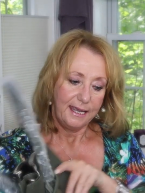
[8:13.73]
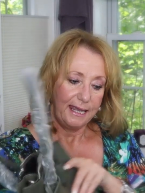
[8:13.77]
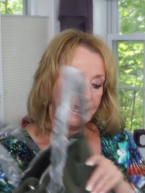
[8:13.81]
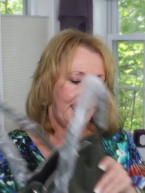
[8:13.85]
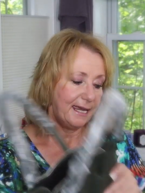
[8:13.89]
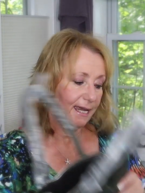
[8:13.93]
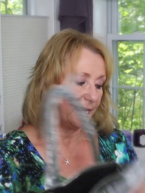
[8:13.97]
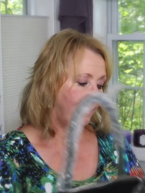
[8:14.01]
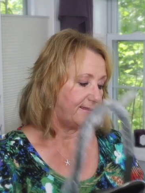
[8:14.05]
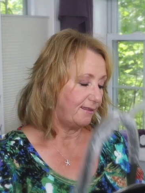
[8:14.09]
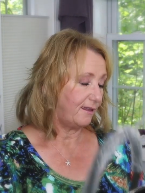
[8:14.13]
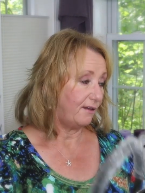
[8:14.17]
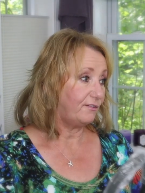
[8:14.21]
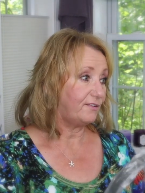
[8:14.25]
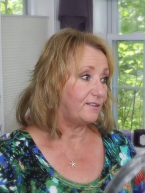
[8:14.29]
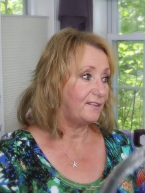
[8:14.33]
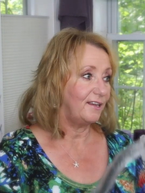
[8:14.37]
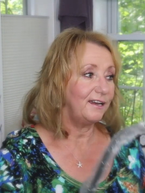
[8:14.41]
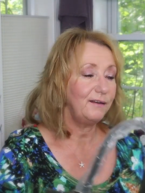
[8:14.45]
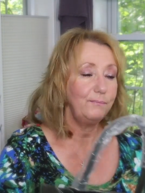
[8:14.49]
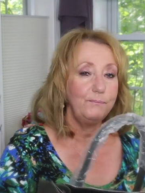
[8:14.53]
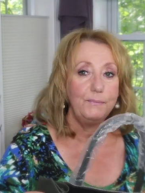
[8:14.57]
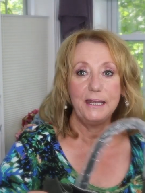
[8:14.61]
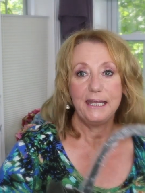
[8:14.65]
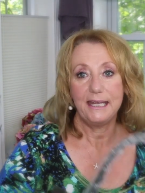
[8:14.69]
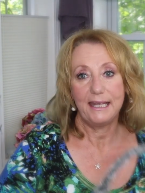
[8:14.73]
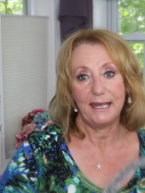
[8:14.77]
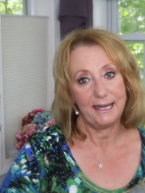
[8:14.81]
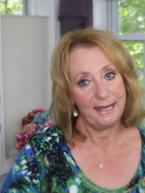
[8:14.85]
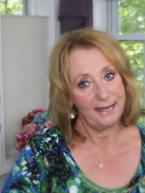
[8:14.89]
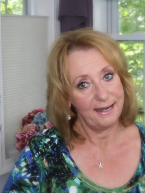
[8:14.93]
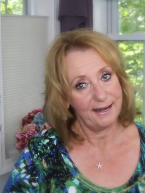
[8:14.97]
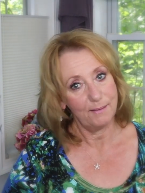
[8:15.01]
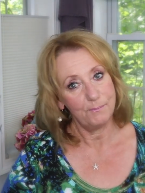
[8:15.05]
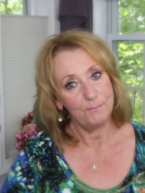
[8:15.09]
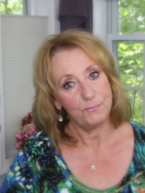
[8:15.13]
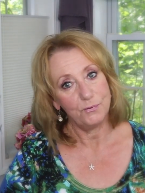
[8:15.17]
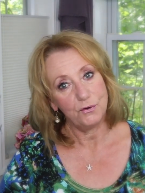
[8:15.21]
and they've sent me
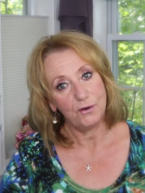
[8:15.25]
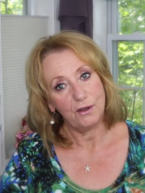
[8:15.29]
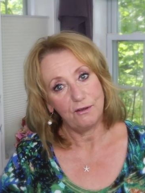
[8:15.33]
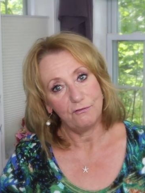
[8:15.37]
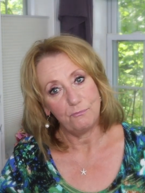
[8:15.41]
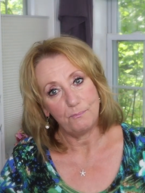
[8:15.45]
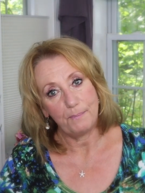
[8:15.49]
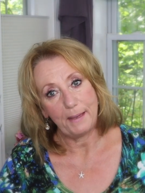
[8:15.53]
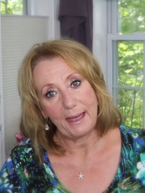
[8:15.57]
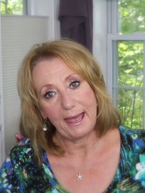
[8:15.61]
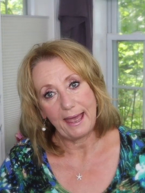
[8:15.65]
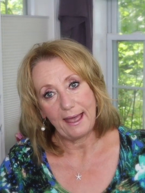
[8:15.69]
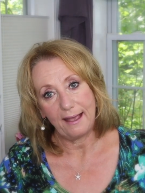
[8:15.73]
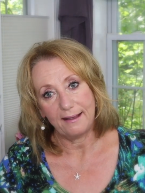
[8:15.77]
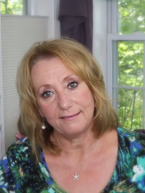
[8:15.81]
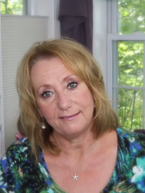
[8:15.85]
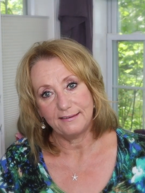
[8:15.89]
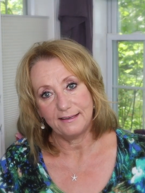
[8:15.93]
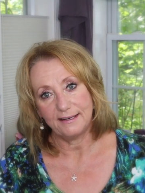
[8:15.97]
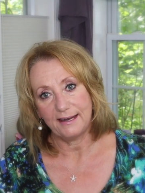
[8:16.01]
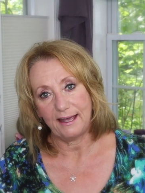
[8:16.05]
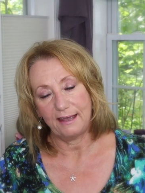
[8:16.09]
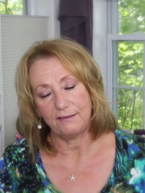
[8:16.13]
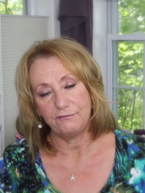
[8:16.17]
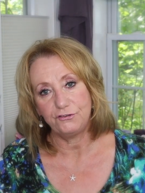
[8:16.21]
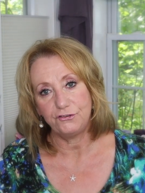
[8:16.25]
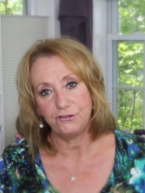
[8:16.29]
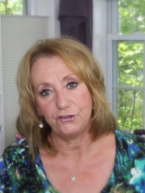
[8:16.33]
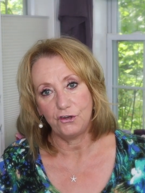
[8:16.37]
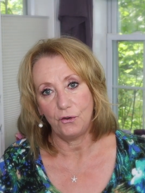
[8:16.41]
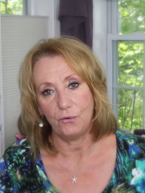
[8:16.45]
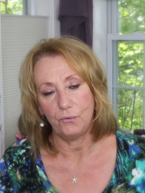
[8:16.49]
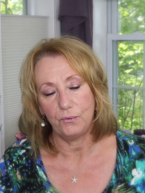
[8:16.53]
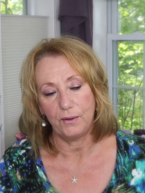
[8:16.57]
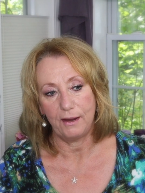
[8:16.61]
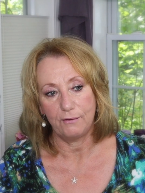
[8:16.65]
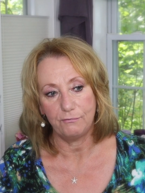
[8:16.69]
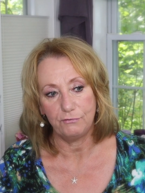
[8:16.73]
a number of bags, and I've
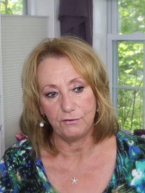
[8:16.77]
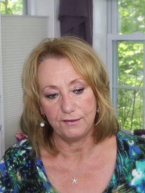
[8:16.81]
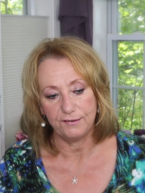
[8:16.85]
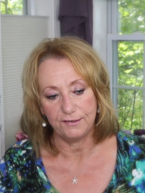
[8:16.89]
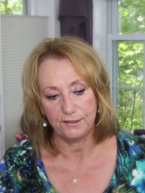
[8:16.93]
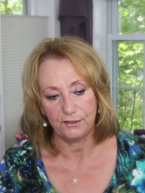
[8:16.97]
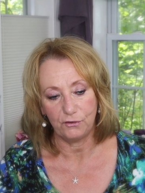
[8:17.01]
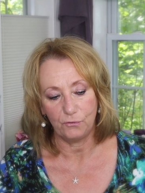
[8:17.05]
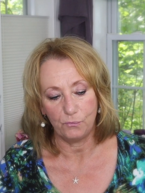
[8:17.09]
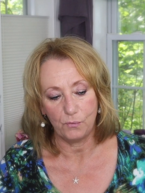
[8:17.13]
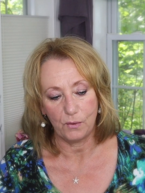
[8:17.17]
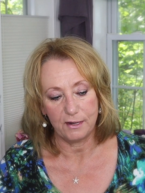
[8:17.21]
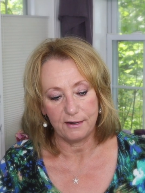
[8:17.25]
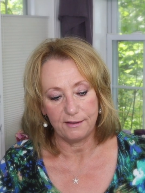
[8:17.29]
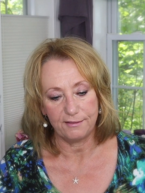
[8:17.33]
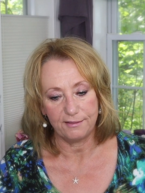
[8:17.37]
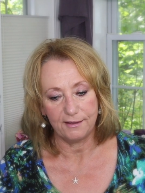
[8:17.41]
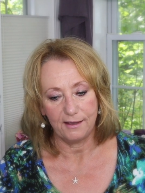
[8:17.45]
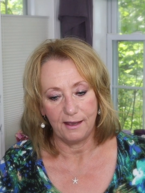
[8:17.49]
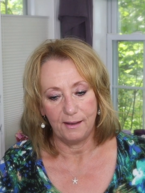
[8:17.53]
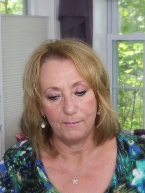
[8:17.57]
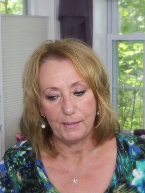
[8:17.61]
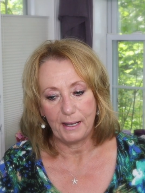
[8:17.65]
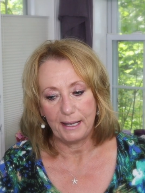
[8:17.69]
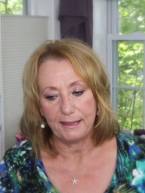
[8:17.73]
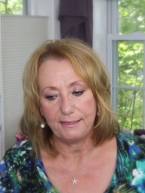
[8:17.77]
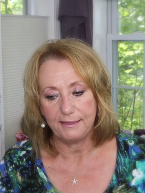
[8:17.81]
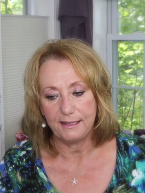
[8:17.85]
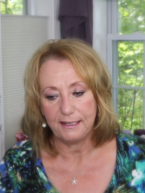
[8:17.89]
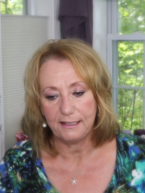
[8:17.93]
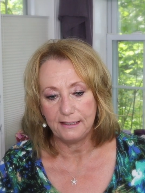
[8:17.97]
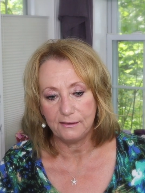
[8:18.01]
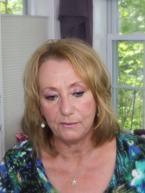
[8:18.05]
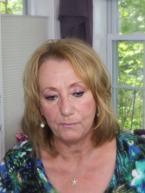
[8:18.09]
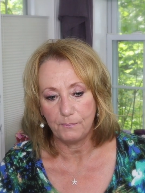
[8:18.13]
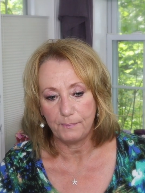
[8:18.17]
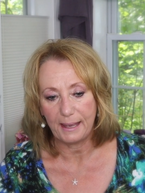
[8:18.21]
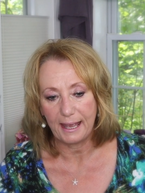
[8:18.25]
shown every single one of them. I
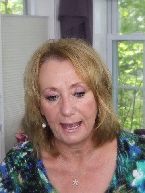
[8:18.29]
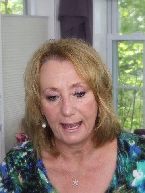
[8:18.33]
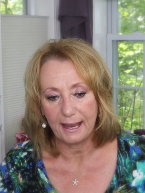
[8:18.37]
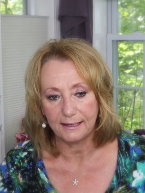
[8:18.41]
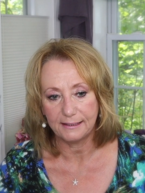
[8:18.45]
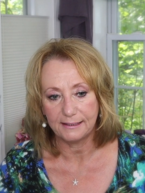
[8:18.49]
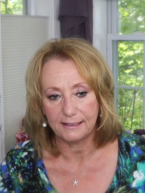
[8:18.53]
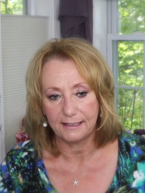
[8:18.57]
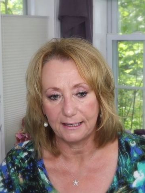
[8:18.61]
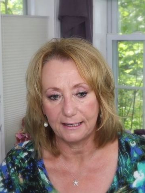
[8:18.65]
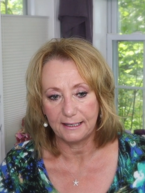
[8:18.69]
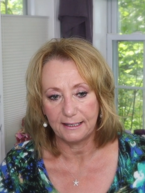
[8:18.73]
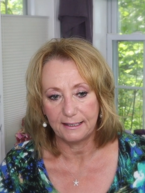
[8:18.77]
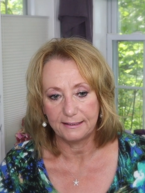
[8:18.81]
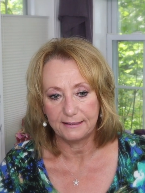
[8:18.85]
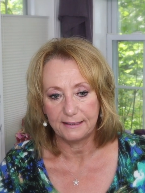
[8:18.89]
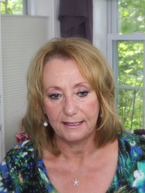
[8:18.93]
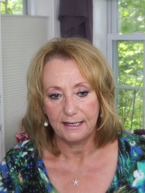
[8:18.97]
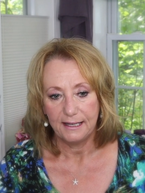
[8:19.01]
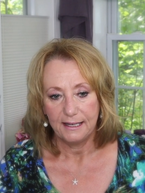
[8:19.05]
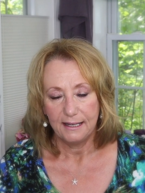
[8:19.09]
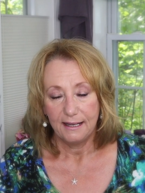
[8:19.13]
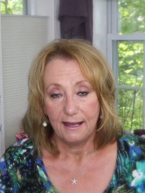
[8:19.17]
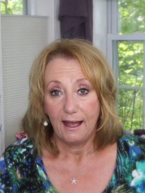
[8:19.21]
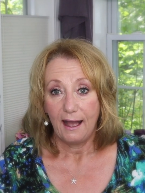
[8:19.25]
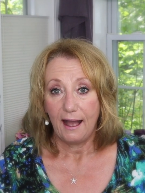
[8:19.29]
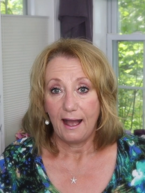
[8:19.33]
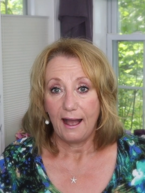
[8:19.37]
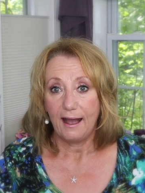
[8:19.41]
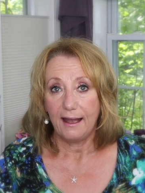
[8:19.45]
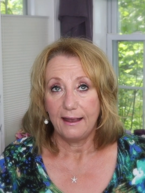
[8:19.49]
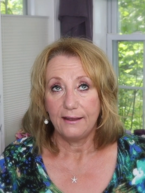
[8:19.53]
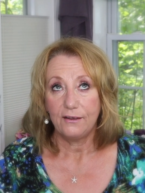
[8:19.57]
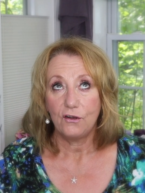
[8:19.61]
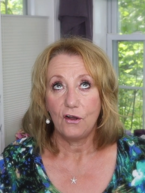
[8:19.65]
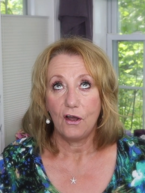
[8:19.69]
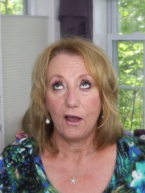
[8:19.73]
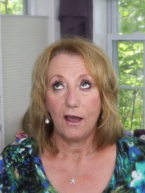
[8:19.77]
think the bag that
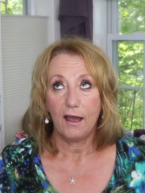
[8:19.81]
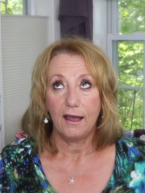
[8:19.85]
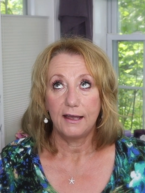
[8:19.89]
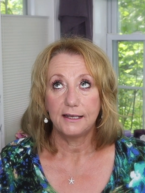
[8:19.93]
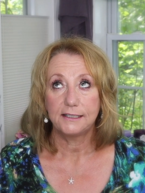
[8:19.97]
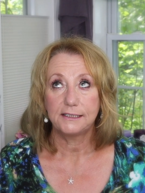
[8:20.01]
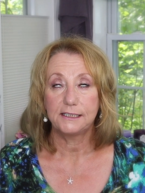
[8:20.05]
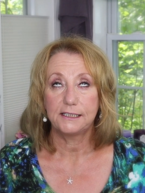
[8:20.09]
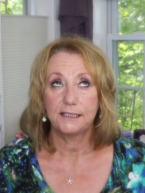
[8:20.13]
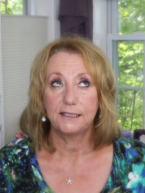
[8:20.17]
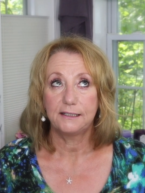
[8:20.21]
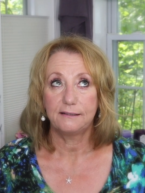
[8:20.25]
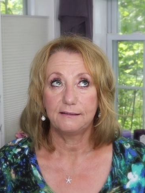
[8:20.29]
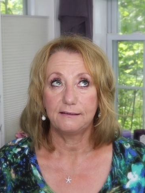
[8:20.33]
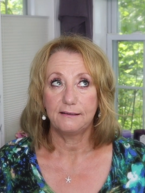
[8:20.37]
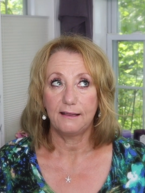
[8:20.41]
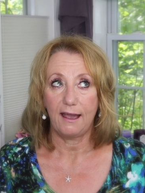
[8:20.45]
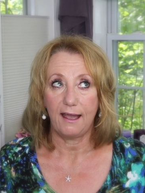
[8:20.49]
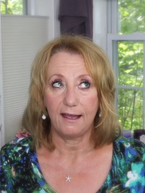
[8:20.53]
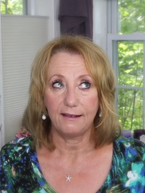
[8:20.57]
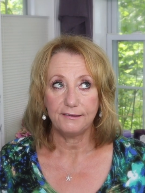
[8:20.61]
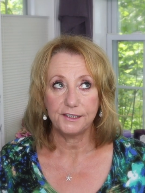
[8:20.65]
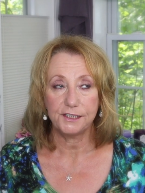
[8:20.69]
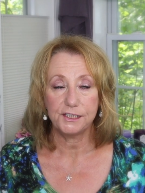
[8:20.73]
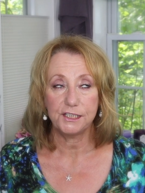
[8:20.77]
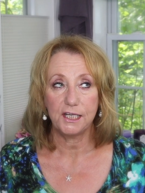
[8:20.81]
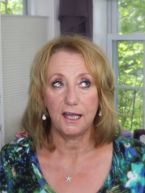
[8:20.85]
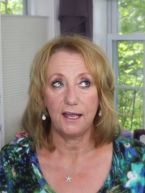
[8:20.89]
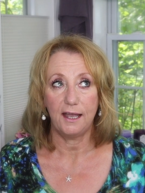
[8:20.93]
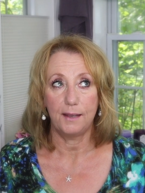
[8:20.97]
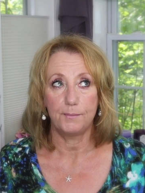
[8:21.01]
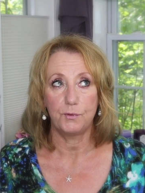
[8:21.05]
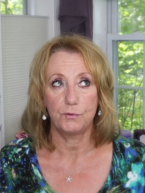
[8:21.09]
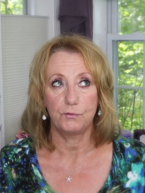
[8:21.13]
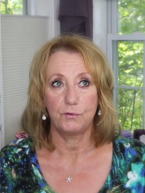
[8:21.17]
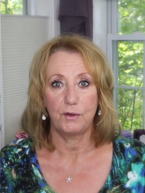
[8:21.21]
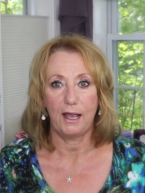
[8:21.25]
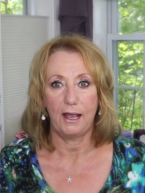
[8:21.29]
I got last
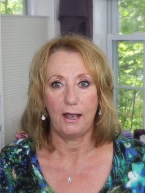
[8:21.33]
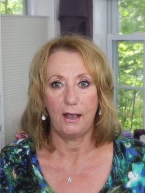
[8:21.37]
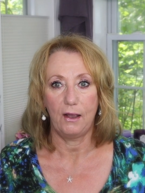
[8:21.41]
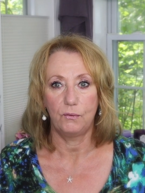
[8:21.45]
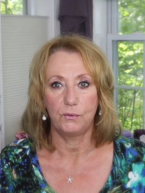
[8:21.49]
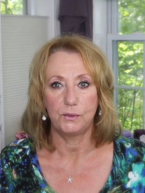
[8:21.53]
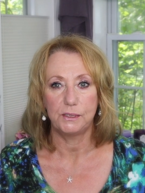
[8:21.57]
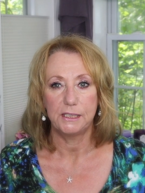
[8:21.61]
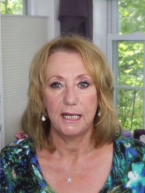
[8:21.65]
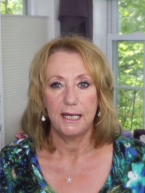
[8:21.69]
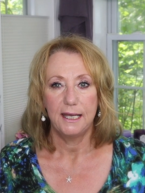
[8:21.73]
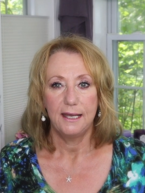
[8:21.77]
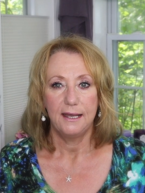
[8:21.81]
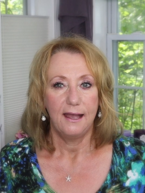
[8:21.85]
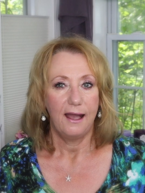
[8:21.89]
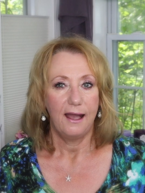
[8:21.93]
time around,